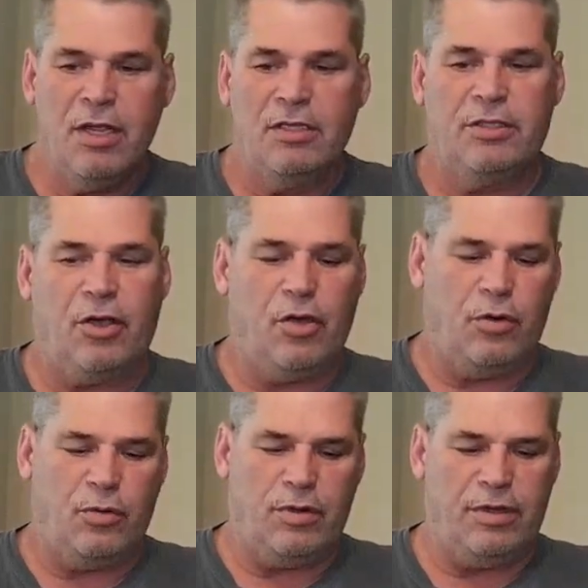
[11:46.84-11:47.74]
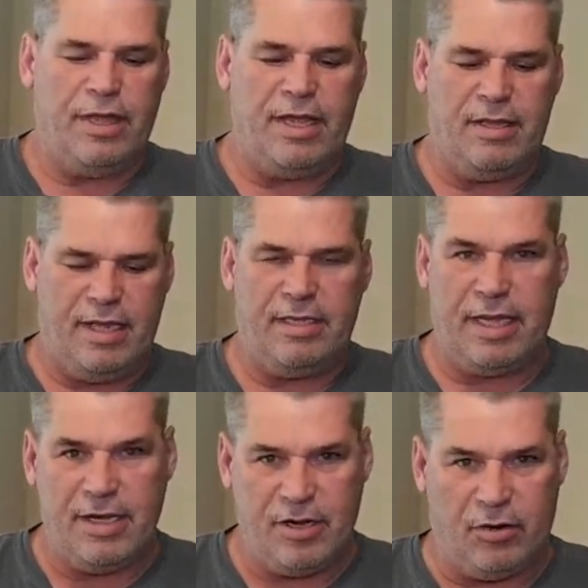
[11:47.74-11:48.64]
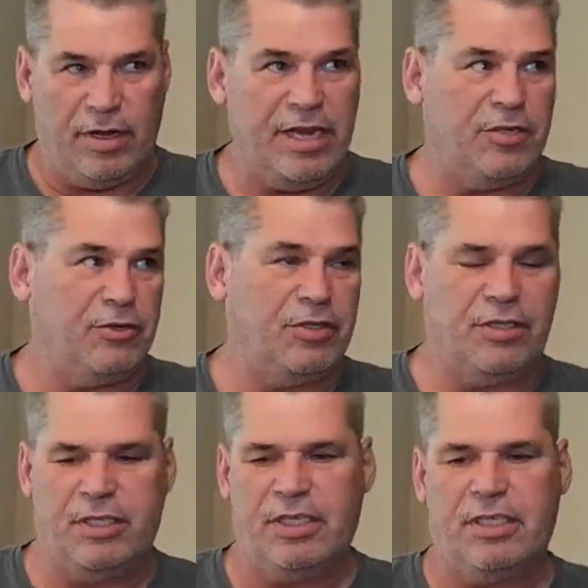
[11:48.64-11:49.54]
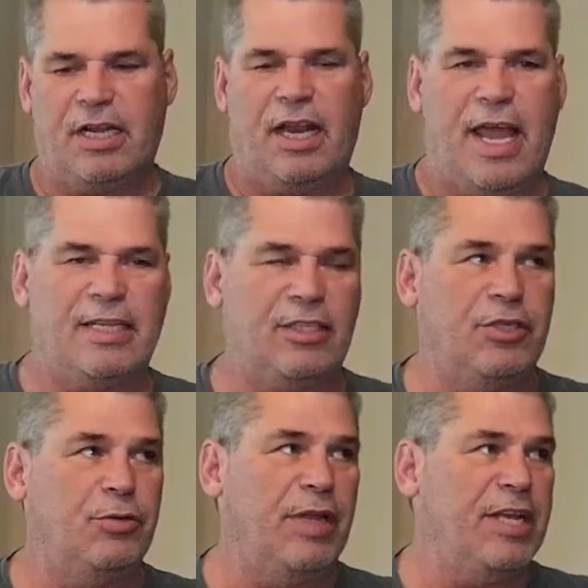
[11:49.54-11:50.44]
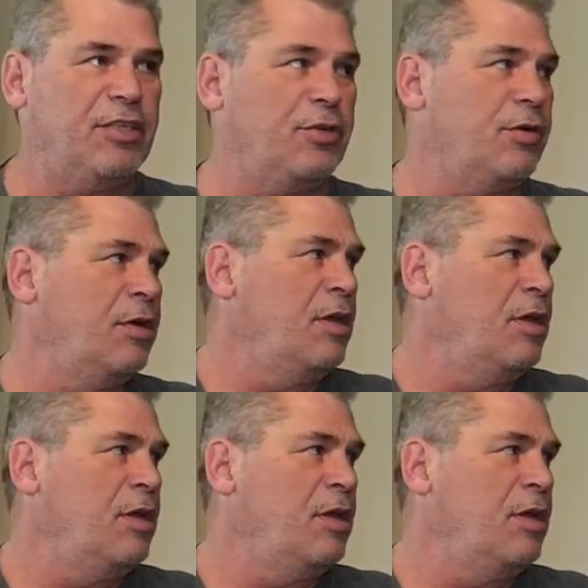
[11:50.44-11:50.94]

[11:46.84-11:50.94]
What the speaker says: So they say, you know, lasers, this is a class 2 laser.